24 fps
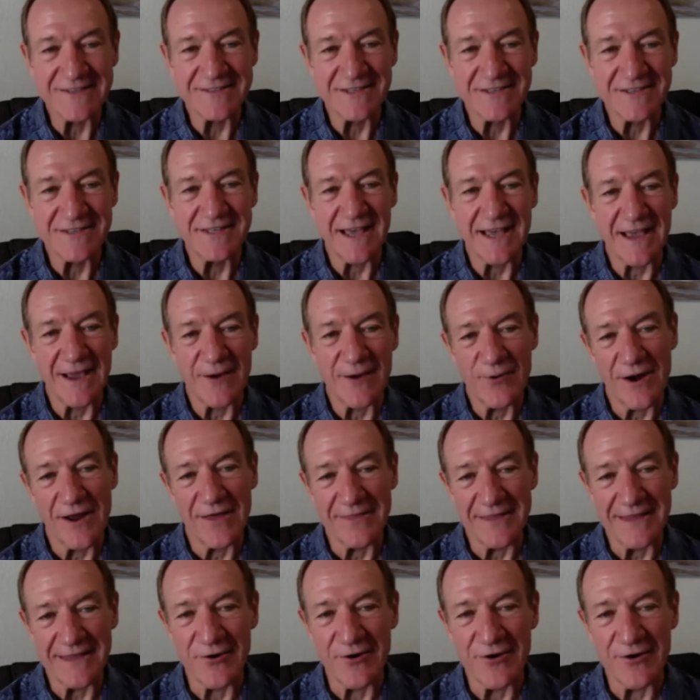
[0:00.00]
to say, I went on
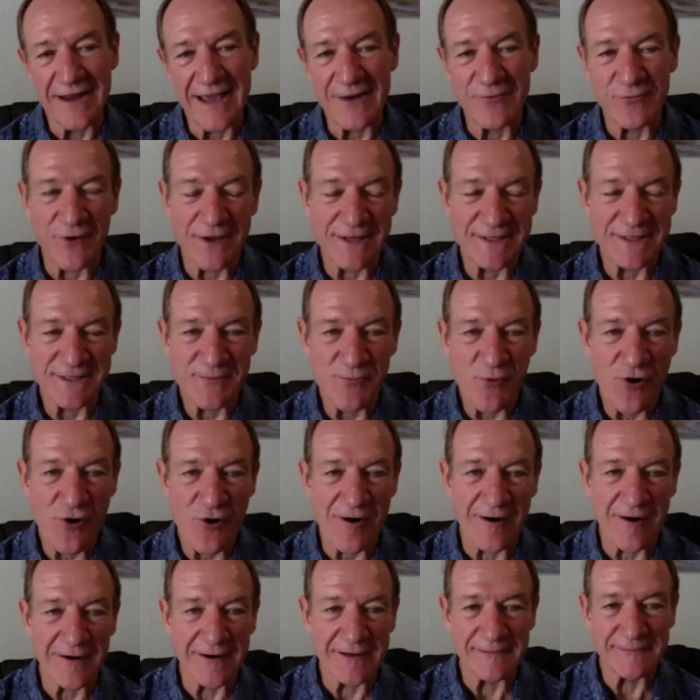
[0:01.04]
the internet and read some more
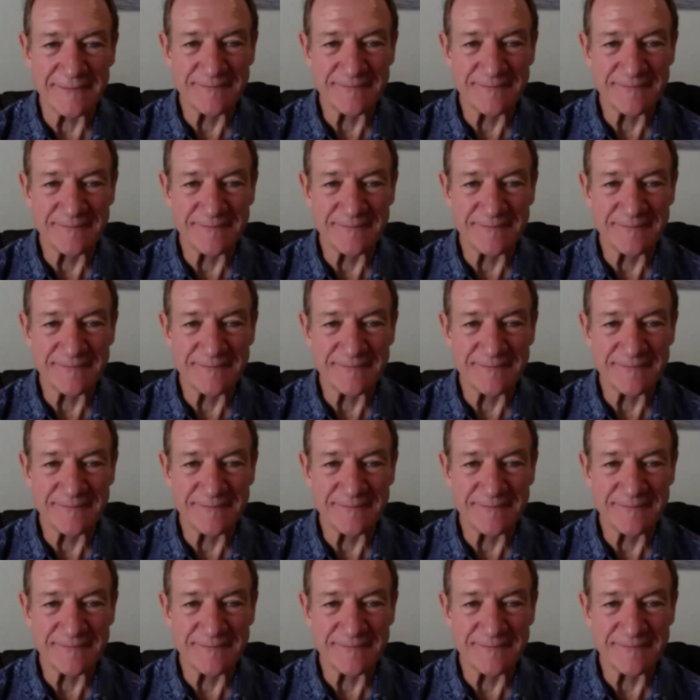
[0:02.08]
on it.